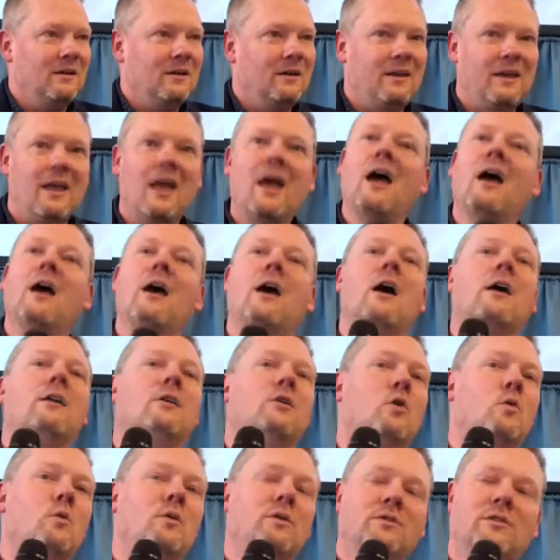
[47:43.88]
Yeah, I
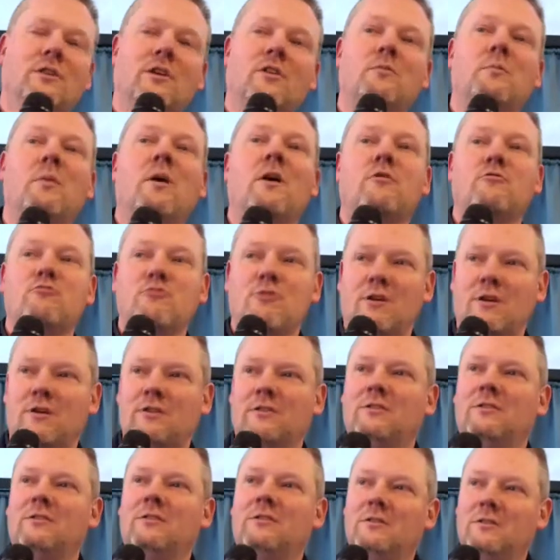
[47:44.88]
know we're saved by
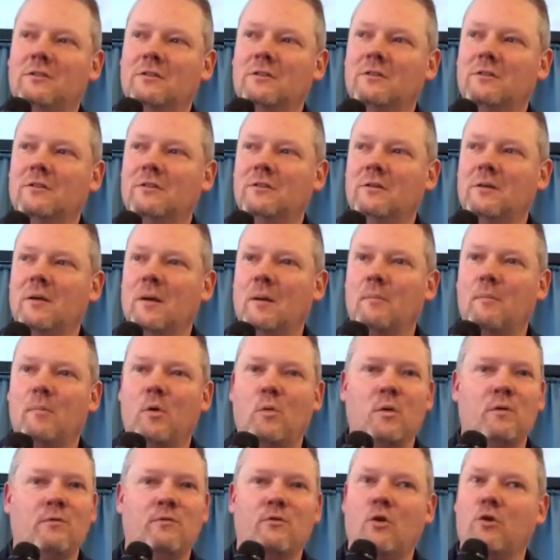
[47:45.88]
grace.
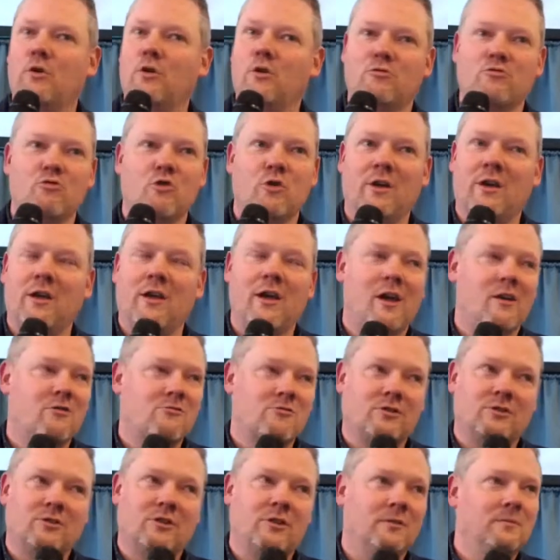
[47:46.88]
But we've got a growing
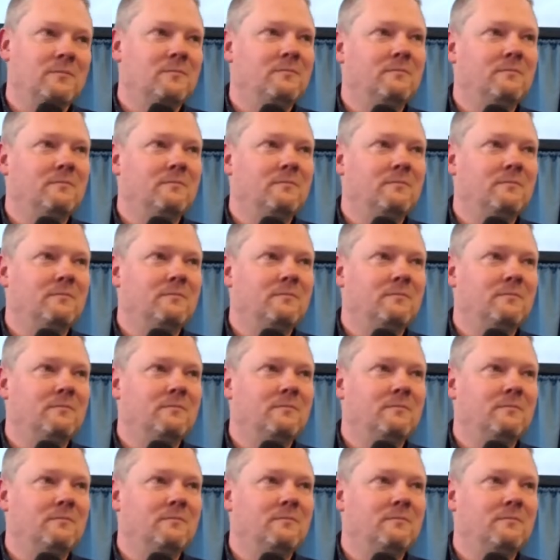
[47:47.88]
character.